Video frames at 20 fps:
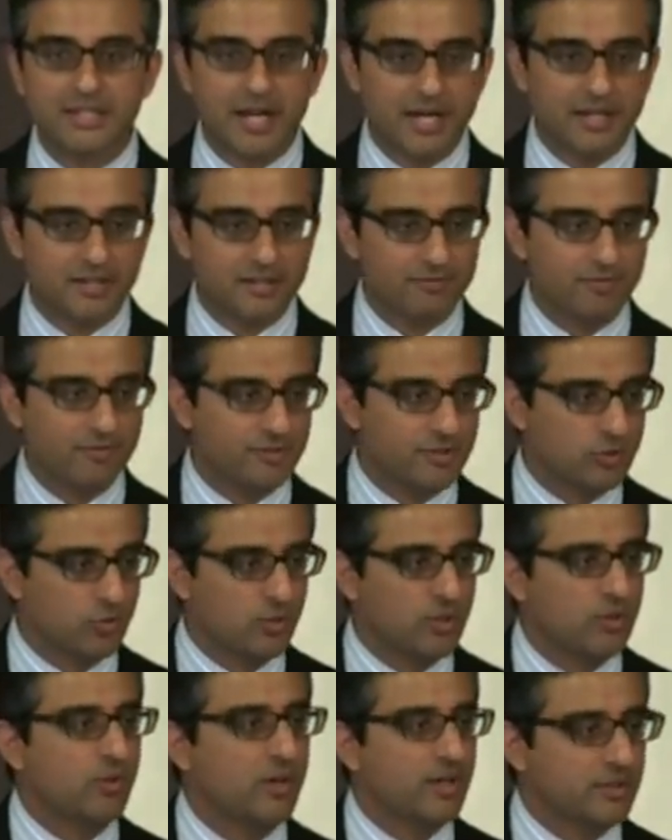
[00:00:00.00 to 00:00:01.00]
He died in
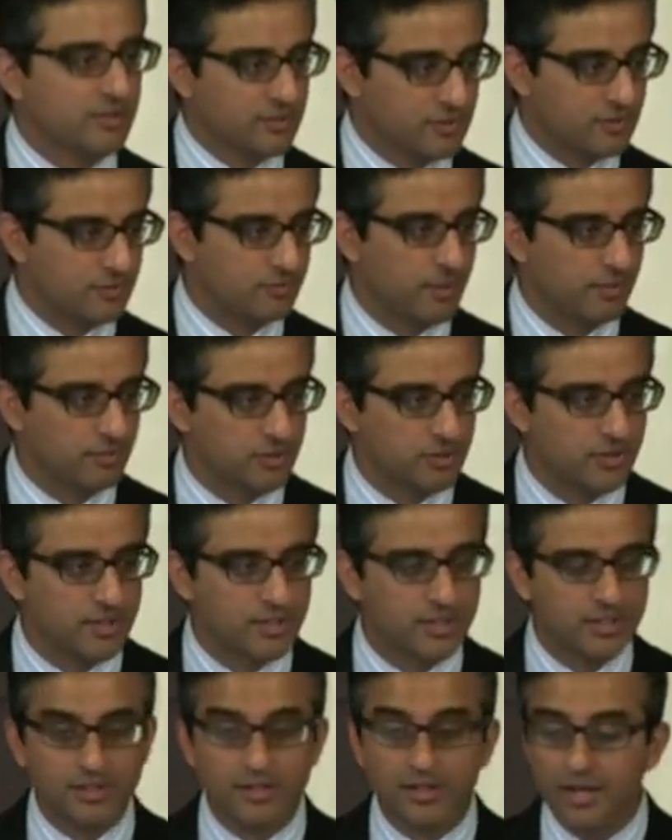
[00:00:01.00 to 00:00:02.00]
1521. This is published
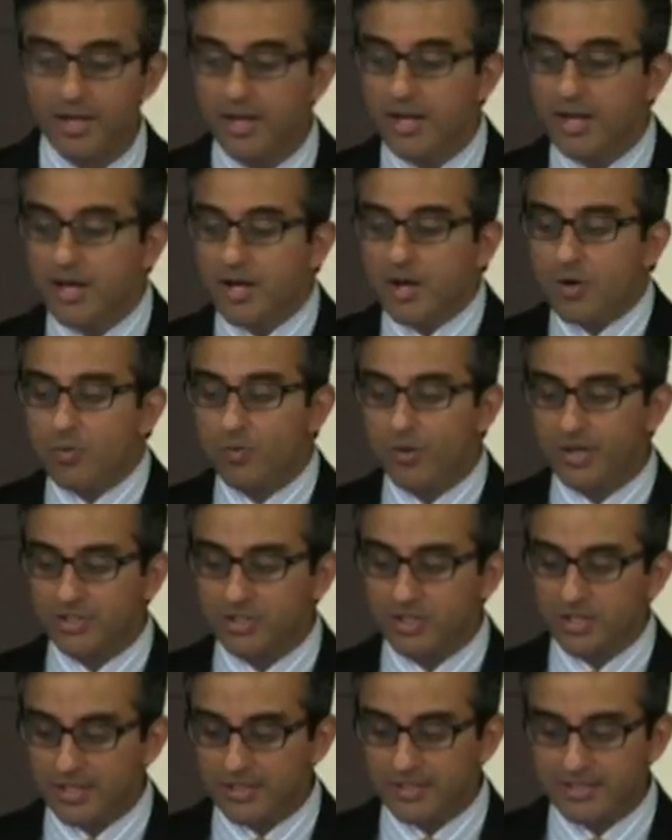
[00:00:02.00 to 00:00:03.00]
later,
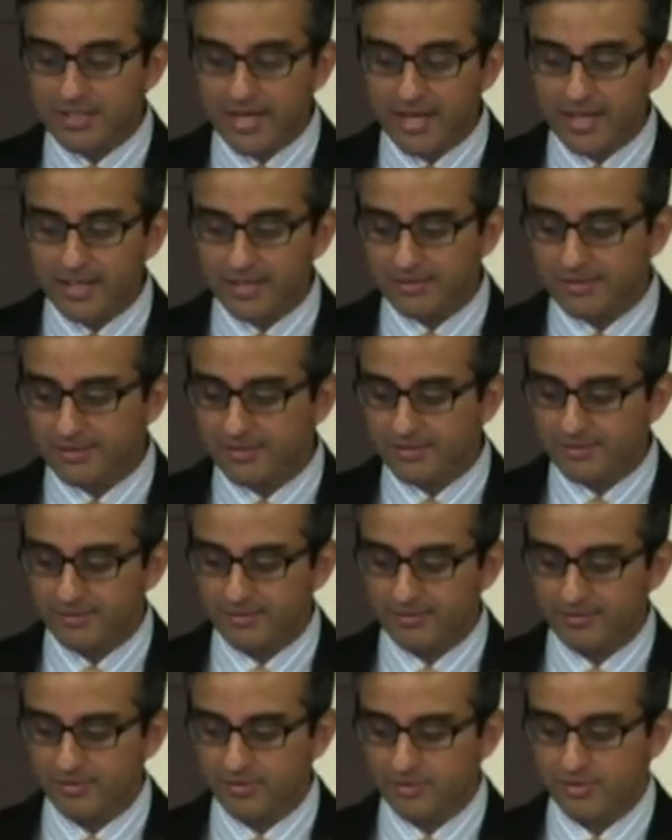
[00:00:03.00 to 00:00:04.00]
which contains,
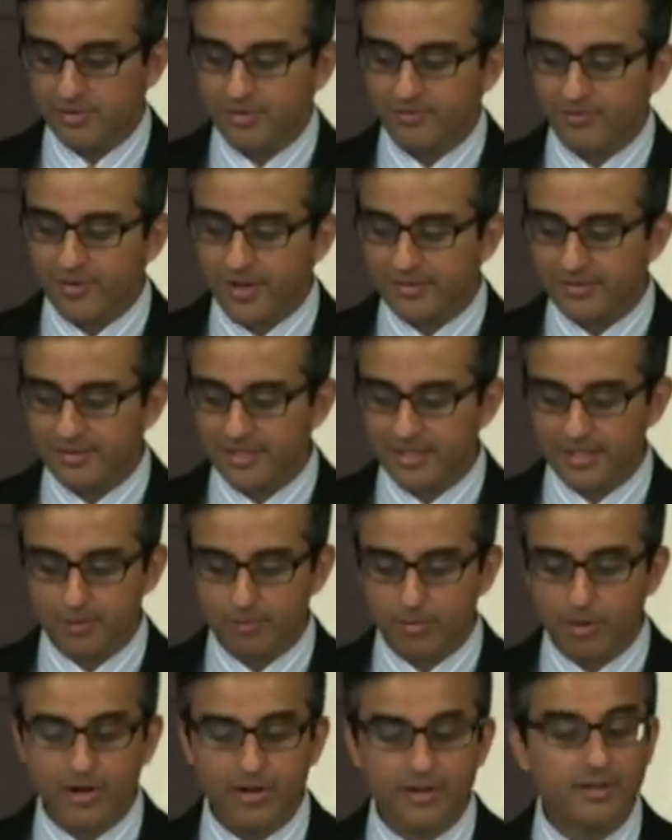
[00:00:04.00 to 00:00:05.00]
this is the
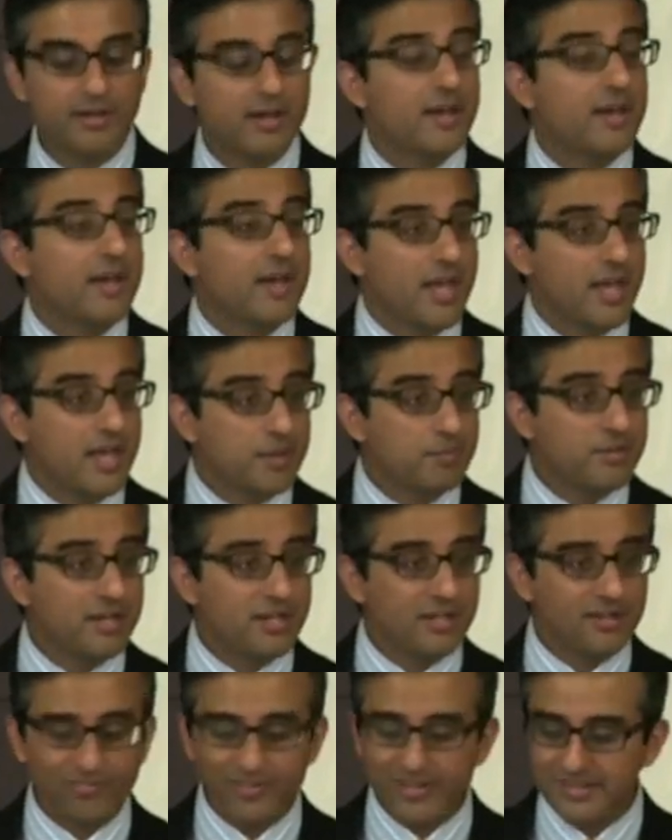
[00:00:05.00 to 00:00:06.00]
fascinating part,
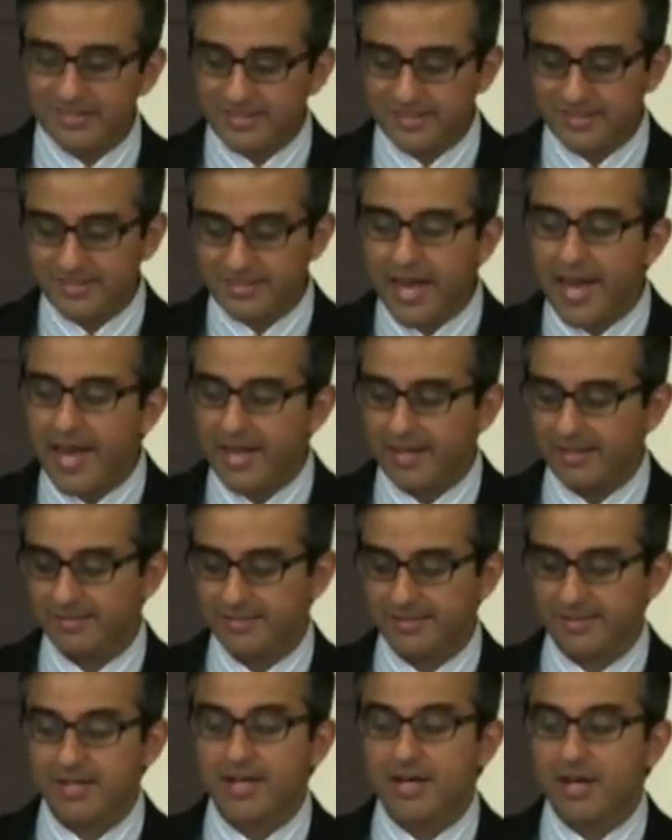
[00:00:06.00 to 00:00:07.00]
Ibn Nafis's
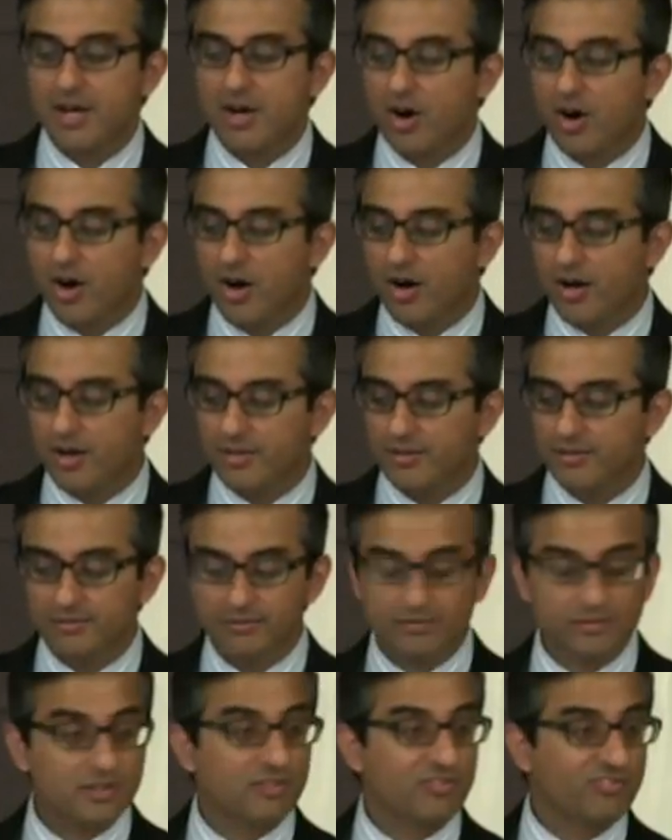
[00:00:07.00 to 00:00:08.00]
text
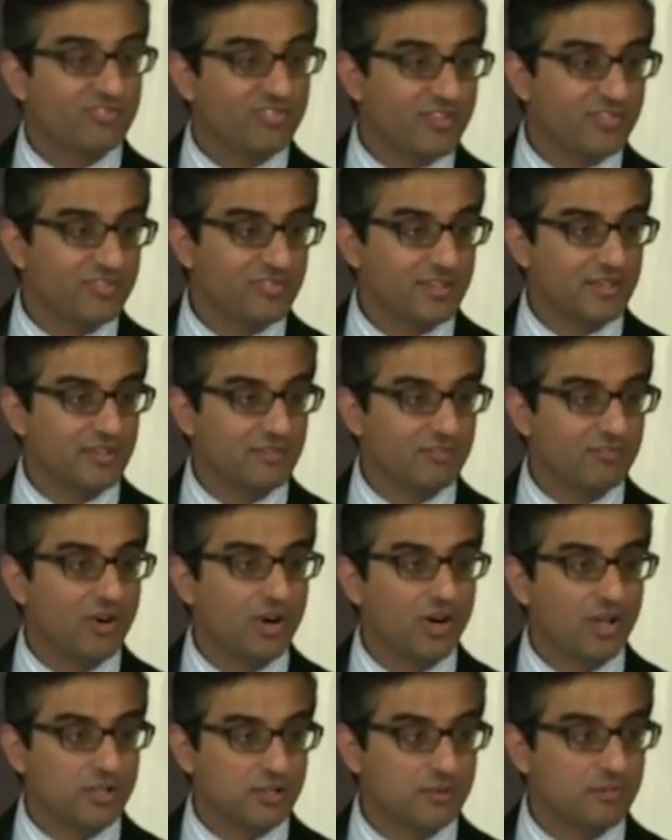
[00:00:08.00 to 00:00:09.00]
on the fifth
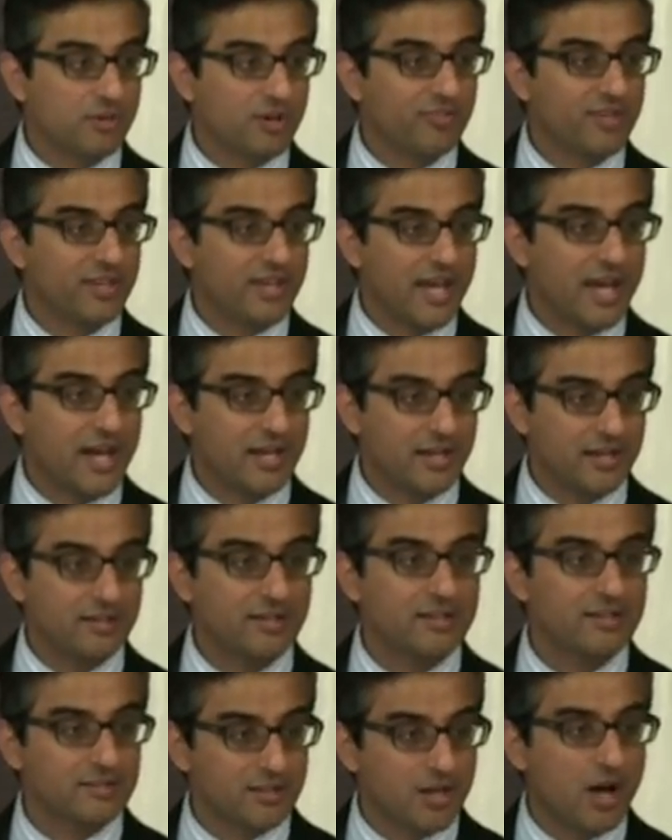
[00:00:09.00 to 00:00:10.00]
volume of the
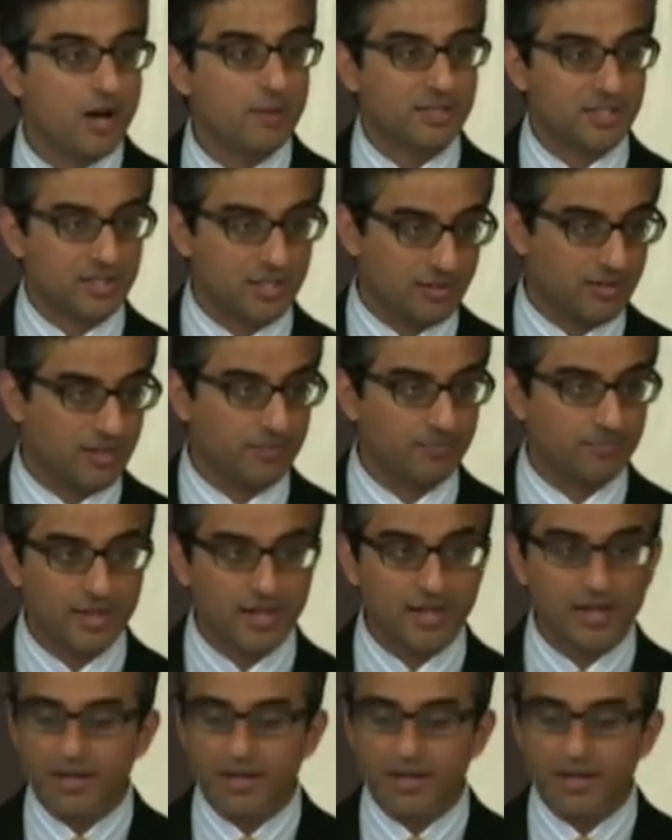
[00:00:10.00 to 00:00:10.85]
canon, his commentary.